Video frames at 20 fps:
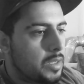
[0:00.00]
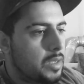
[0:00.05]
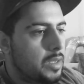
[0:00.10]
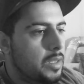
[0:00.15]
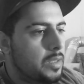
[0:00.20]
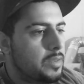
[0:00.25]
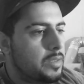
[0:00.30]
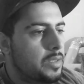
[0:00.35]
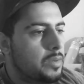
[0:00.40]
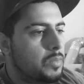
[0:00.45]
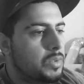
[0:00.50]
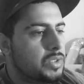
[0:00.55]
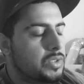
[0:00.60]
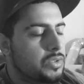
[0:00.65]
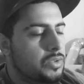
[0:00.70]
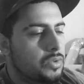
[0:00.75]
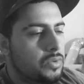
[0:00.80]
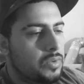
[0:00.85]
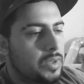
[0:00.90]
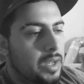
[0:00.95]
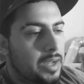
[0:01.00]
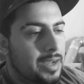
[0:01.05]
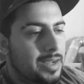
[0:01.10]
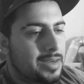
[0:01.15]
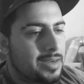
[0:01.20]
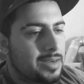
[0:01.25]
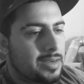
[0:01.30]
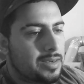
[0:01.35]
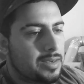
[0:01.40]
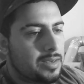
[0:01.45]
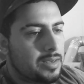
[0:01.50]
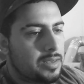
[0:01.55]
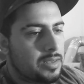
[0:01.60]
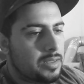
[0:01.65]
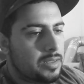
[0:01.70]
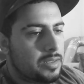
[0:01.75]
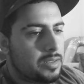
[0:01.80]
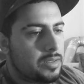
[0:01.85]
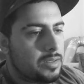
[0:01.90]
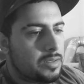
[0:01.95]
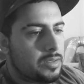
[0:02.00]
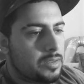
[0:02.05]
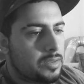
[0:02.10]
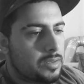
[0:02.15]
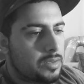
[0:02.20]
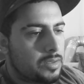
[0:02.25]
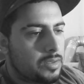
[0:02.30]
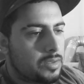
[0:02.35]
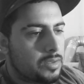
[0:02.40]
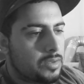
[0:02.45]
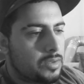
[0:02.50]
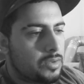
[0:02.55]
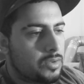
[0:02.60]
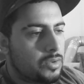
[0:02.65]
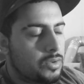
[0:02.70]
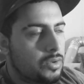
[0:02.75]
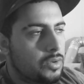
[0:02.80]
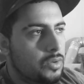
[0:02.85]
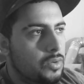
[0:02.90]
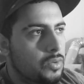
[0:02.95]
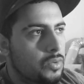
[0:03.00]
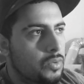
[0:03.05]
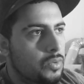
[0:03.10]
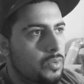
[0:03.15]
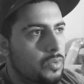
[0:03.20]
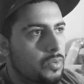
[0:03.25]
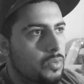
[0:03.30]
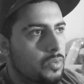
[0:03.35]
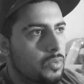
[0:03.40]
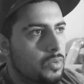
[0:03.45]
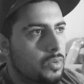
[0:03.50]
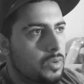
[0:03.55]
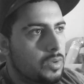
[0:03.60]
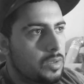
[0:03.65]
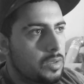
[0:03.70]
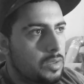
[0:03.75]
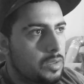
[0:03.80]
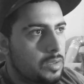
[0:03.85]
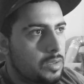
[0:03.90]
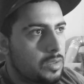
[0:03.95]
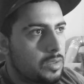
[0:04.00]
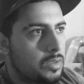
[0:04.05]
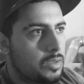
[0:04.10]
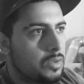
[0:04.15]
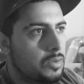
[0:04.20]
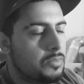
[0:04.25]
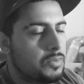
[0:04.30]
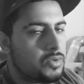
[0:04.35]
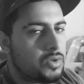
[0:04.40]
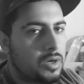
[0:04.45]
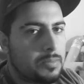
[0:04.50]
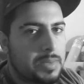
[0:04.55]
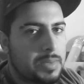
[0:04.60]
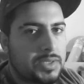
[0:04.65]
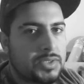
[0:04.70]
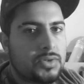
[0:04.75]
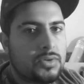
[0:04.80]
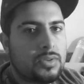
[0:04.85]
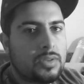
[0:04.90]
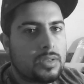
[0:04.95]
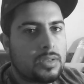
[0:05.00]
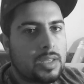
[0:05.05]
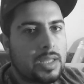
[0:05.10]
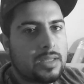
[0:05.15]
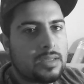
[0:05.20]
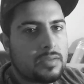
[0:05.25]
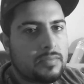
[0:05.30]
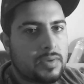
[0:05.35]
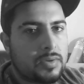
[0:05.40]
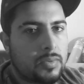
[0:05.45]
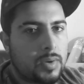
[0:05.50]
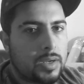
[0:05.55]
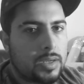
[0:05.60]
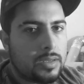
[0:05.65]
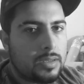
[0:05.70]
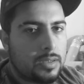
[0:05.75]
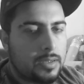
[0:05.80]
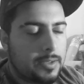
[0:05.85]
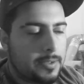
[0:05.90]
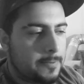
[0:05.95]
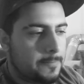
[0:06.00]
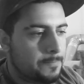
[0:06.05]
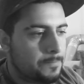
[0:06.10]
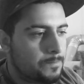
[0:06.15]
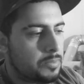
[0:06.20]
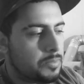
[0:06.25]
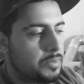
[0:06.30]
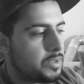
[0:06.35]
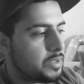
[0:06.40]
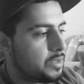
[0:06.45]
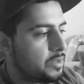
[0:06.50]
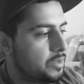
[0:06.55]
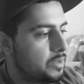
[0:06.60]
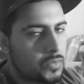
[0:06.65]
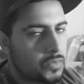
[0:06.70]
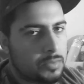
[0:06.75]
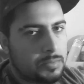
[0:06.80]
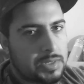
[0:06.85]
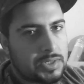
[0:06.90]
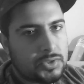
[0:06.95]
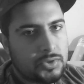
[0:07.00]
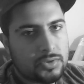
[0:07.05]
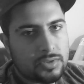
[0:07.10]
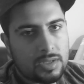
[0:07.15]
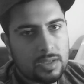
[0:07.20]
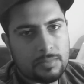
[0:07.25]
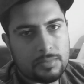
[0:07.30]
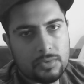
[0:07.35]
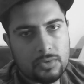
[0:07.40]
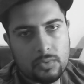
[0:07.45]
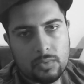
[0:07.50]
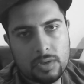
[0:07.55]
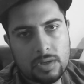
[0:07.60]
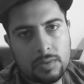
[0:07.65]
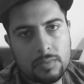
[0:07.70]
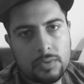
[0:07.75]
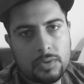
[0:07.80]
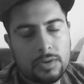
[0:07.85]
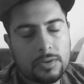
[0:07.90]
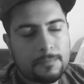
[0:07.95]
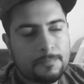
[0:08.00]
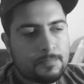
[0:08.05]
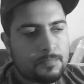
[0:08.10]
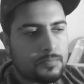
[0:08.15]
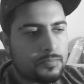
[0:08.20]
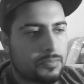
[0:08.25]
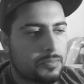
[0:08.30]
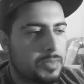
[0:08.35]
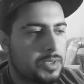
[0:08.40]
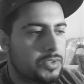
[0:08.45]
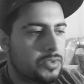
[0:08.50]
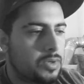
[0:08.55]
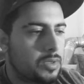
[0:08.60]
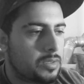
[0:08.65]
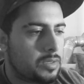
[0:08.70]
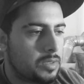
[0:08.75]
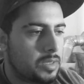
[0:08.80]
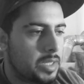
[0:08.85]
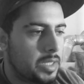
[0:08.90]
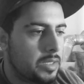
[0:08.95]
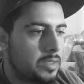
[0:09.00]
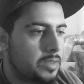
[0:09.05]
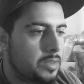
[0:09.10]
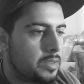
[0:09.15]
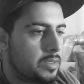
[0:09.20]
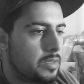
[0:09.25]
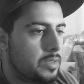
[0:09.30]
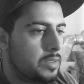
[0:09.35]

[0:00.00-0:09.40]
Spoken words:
and then once you do that, you try to measure the length of it, right? Put your measuring tape through, whatever, measure out the length.